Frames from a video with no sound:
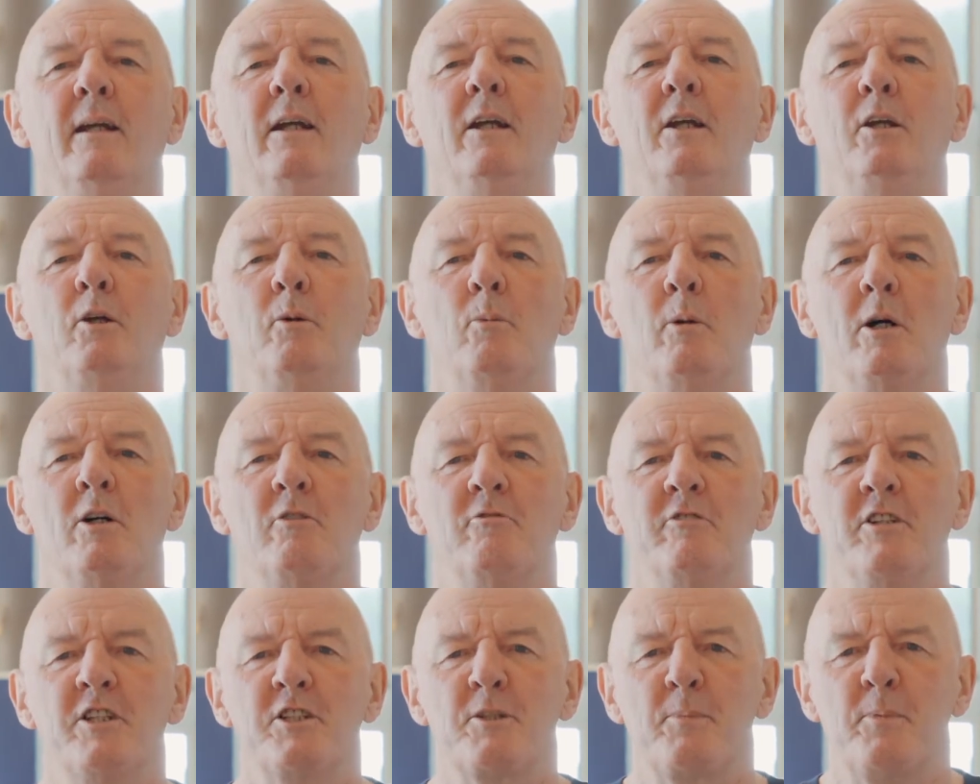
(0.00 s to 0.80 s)
You are
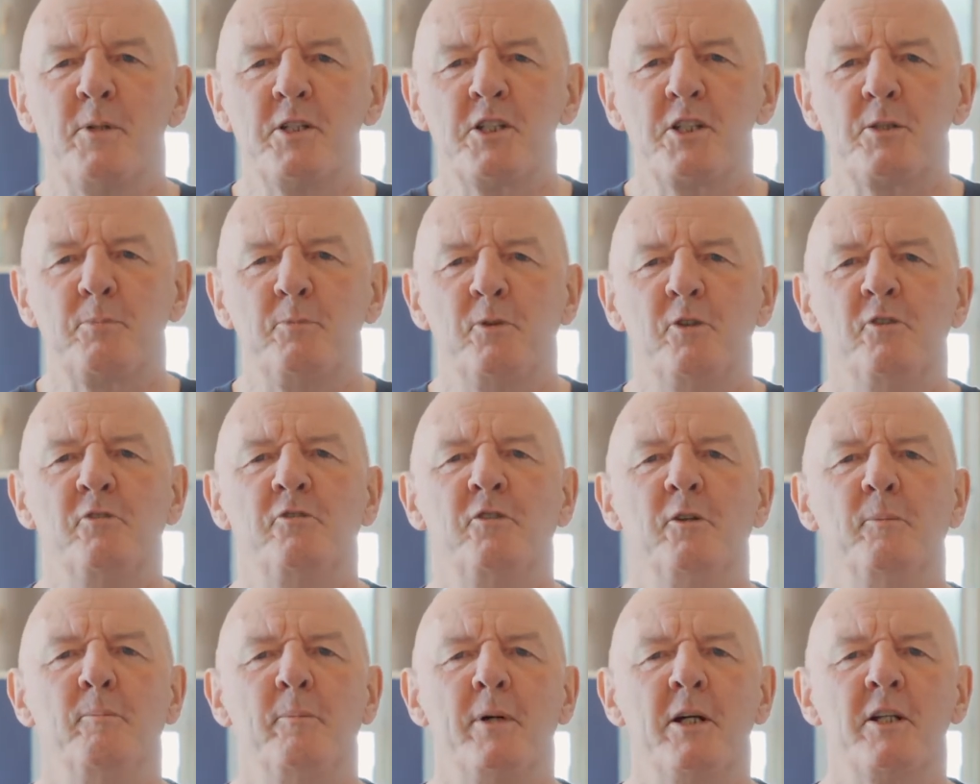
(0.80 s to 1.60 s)
responsible
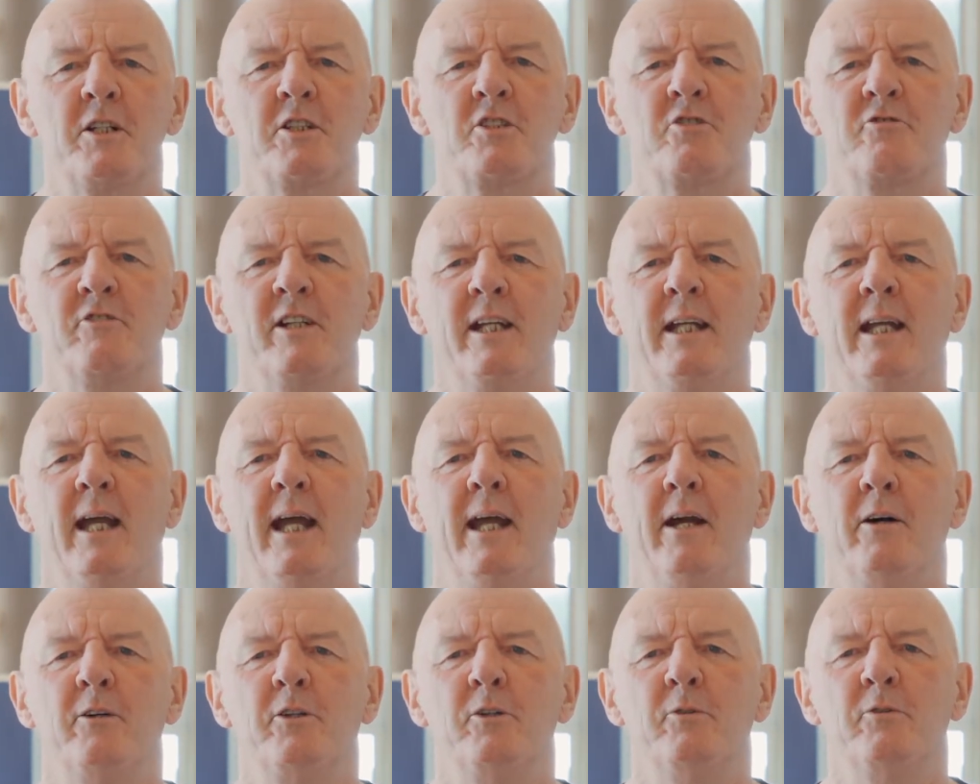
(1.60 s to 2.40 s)
for monitoring
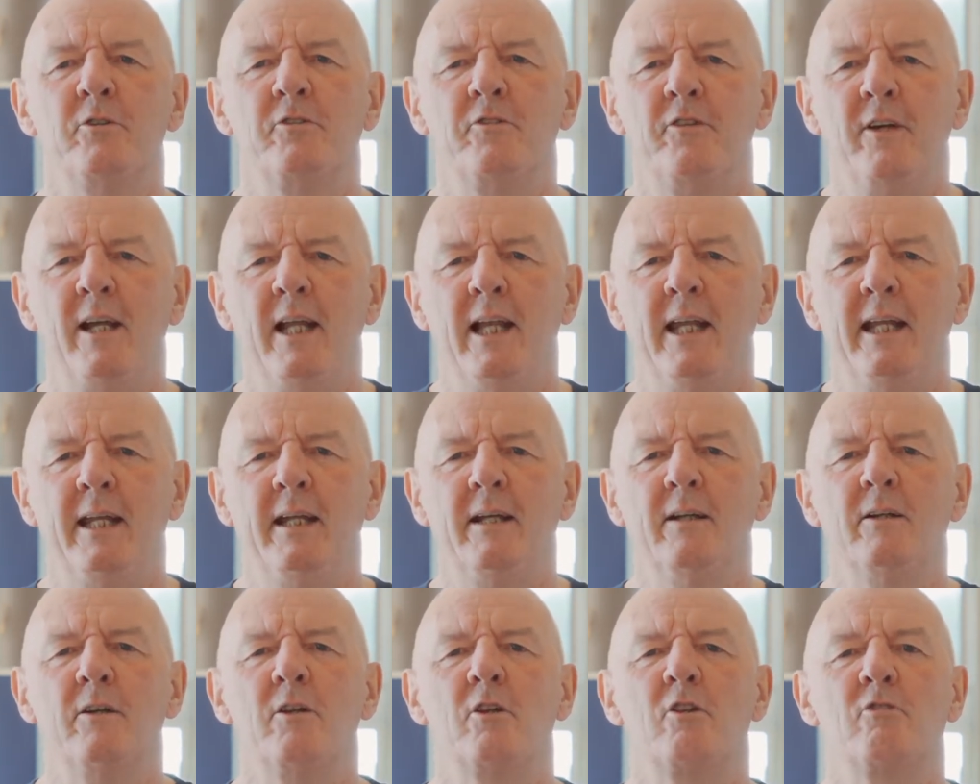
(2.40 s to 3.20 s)
how you are
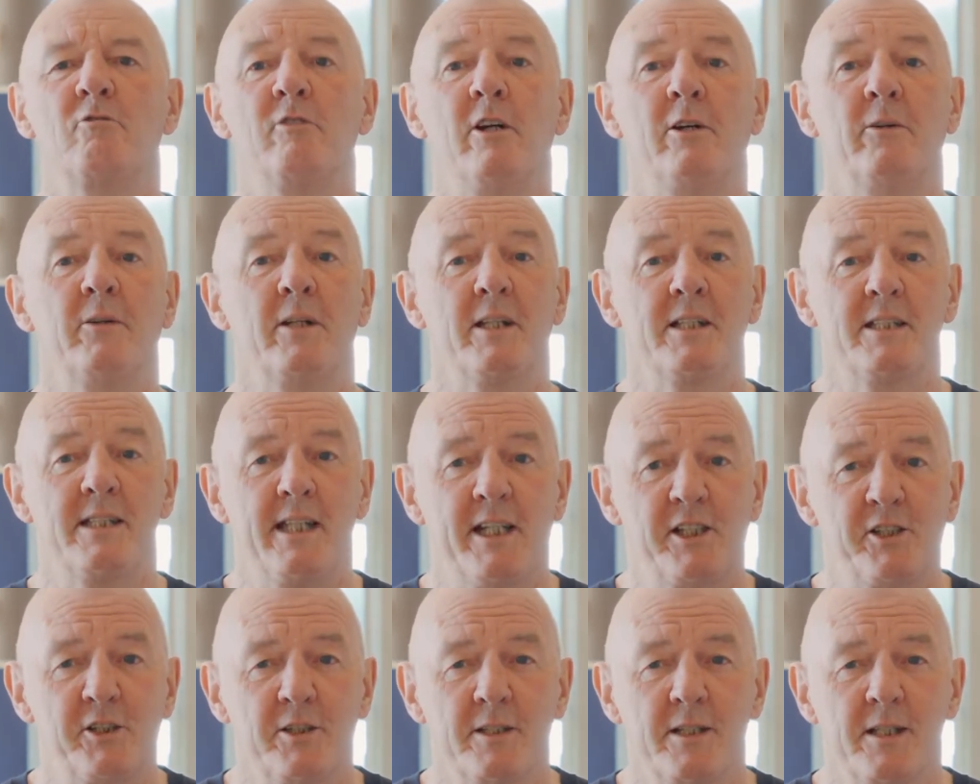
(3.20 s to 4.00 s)
feeling throughout the
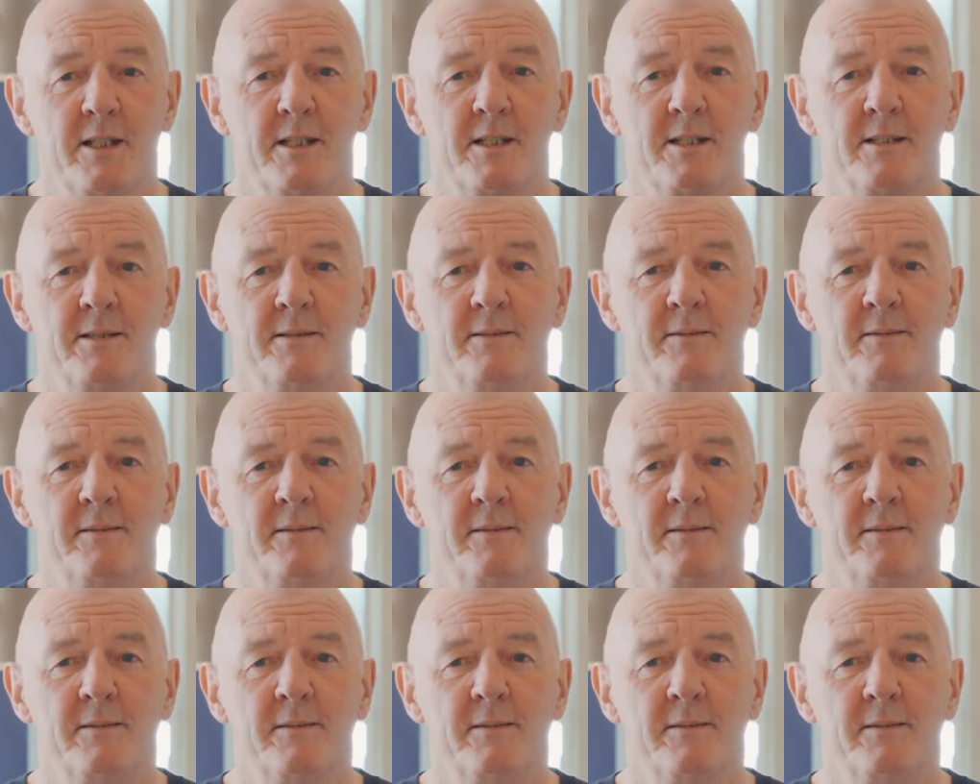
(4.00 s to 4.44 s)
sessions.